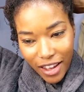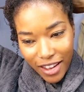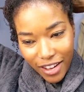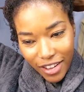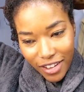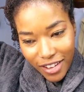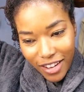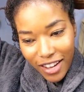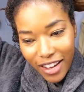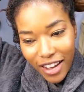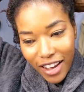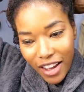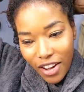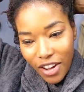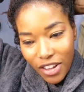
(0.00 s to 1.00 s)
like
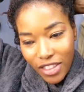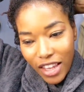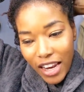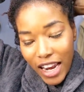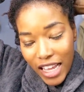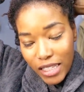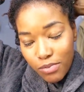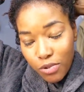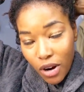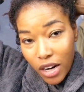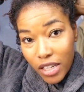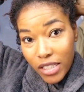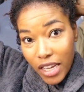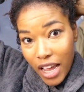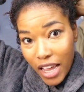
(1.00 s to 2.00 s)
the less
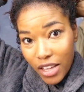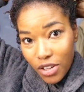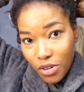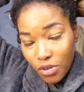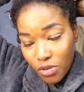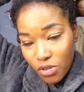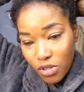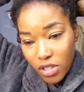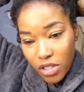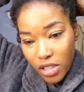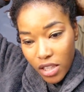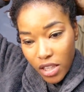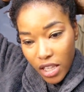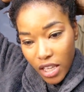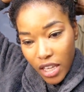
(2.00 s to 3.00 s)
product I use,
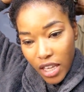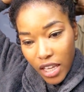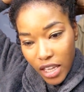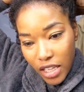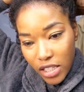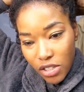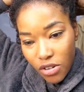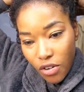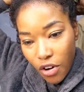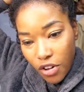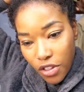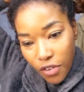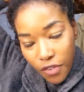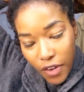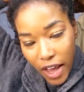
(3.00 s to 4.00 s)
the easier or
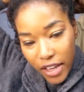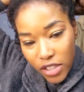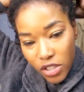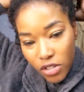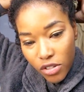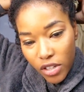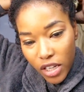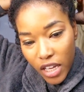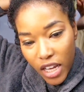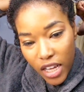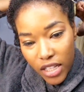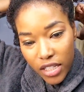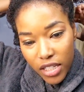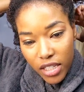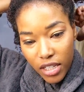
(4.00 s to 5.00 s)
the faster
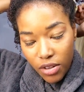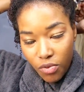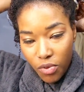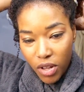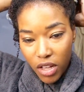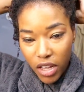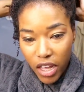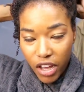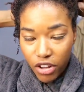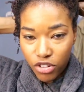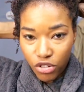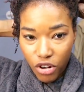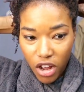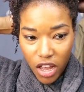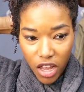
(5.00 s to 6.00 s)
it will air
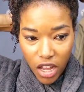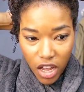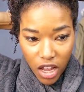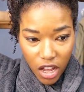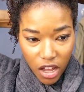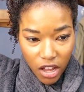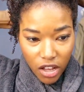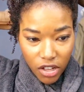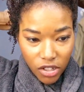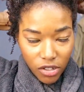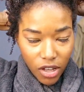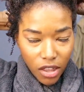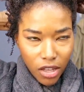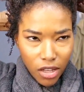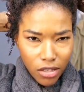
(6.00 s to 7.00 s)
dry.
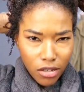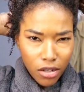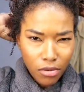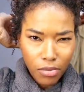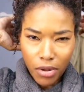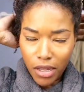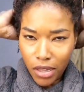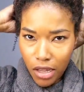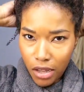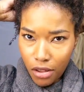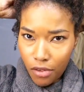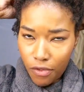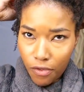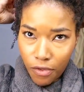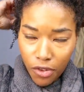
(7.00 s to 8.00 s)
So I think it took about like
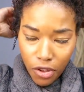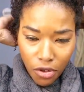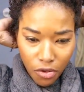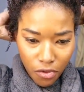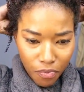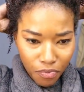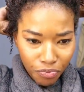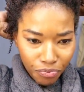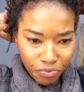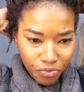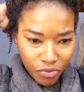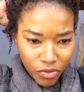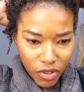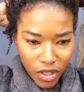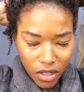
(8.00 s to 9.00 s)
a few
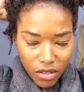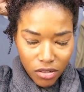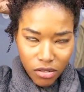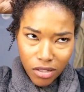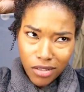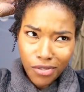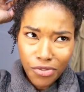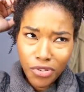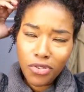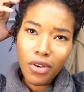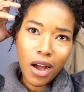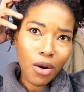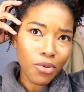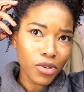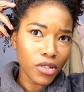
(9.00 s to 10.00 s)
like a few
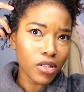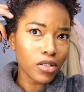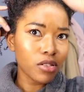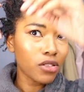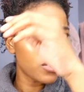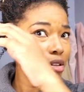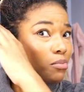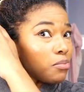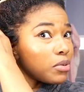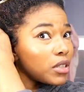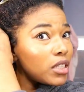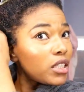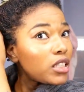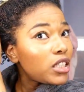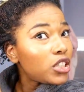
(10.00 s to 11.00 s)
hours to
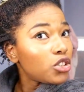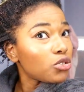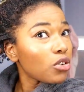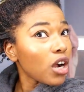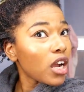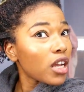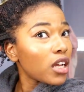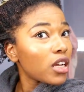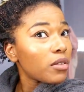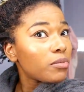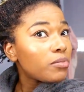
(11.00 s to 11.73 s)
completely dry.